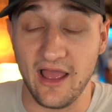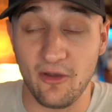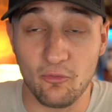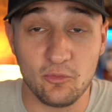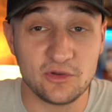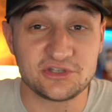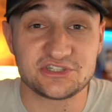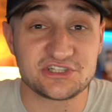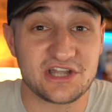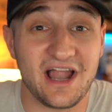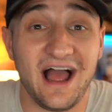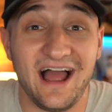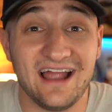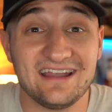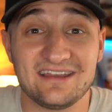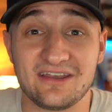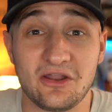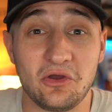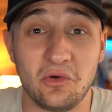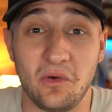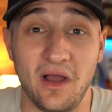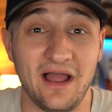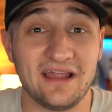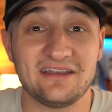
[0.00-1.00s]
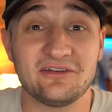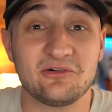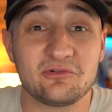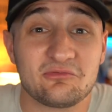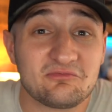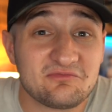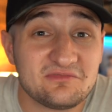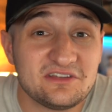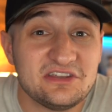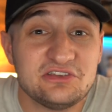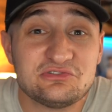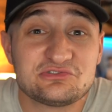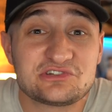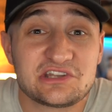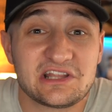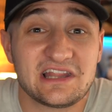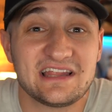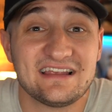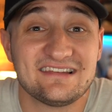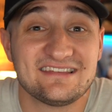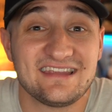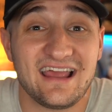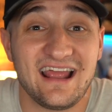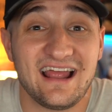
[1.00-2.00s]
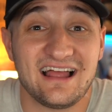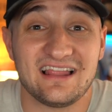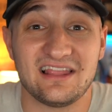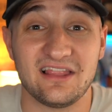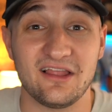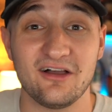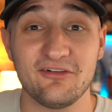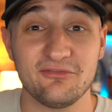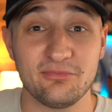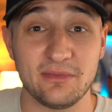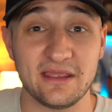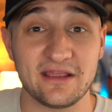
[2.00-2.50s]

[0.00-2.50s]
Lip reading: which I know I don't usually say I love